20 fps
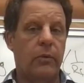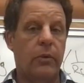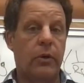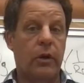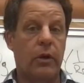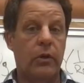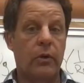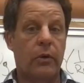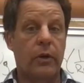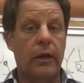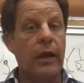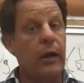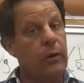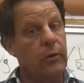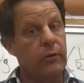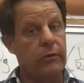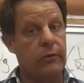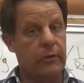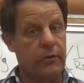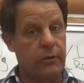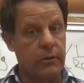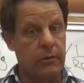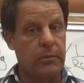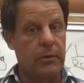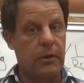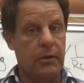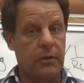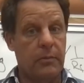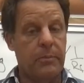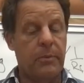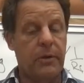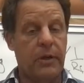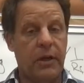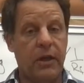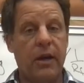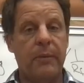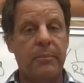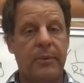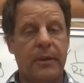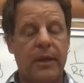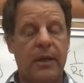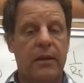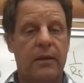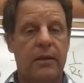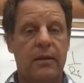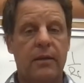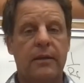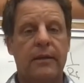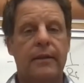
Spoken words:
We're ignoring air resistance because it's pretty complicated.